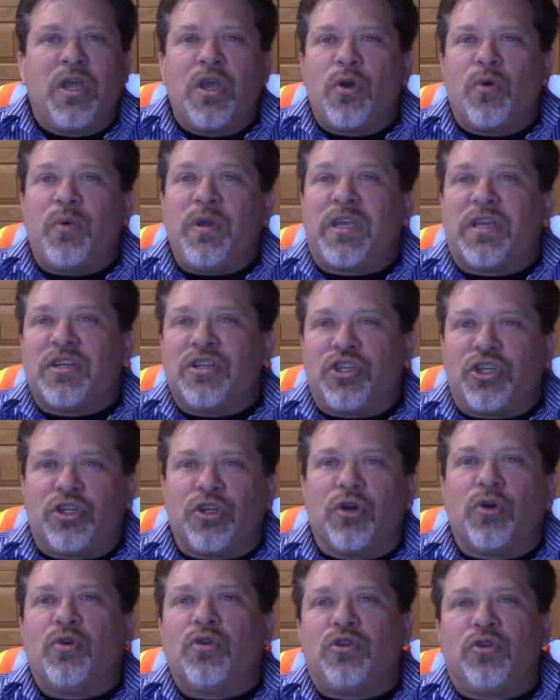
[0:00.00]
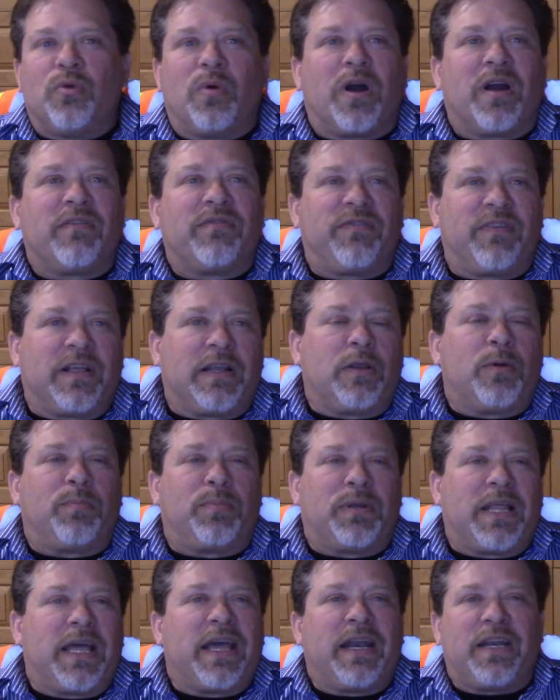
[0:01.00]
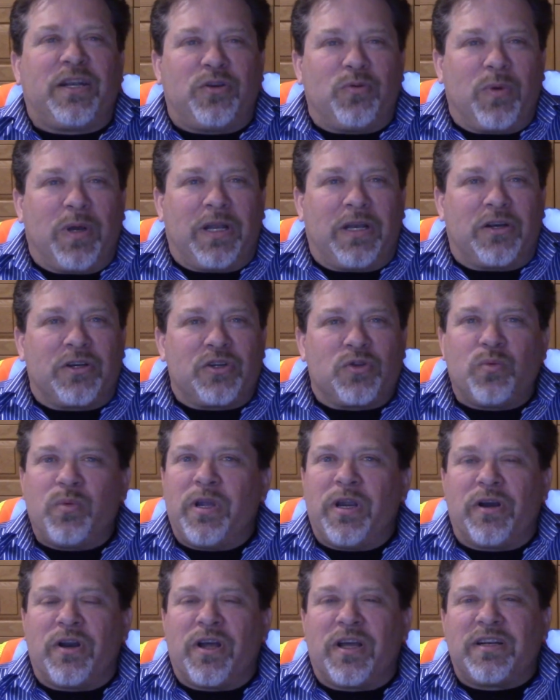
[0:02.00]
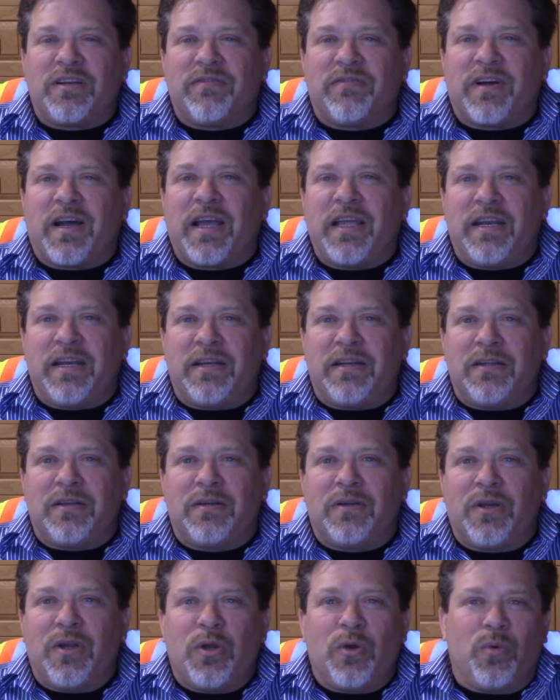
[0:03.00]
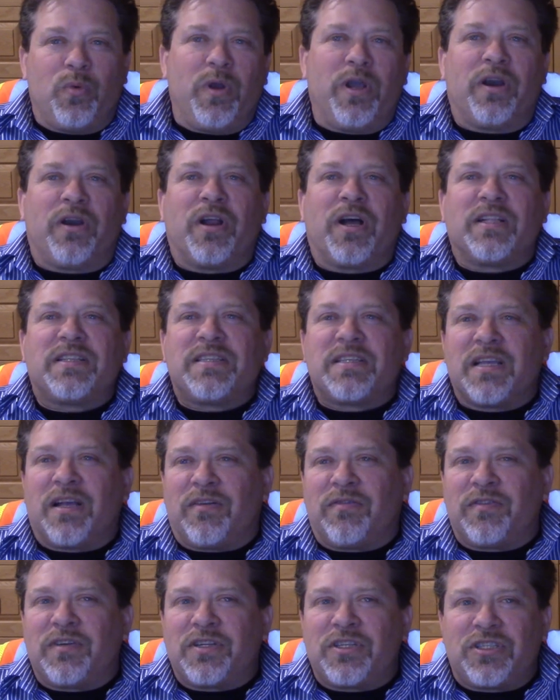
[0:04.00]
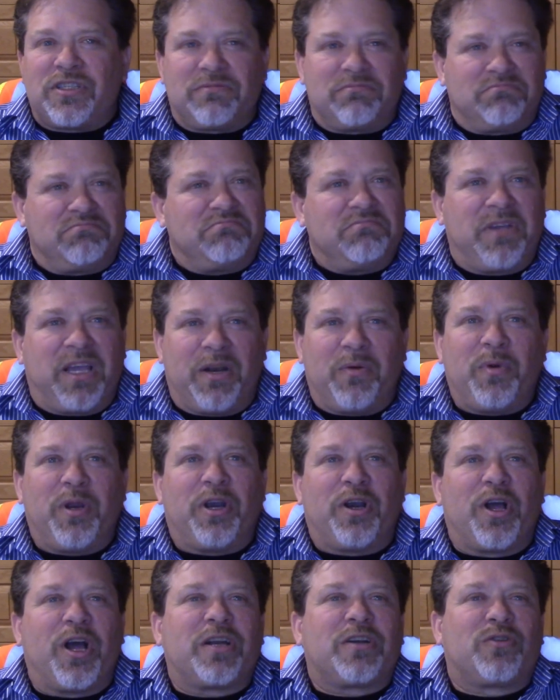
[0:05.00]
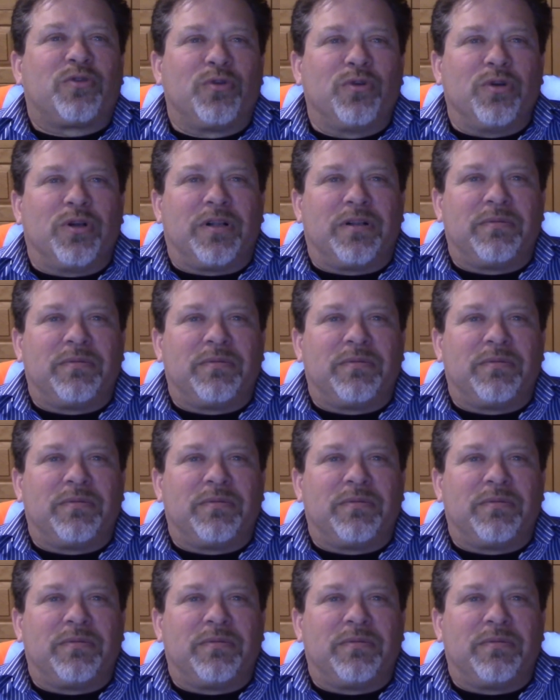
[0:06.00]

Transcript: We can show to our fellow planet dwellers we are not divided, we are not selfish, and we are not cruel.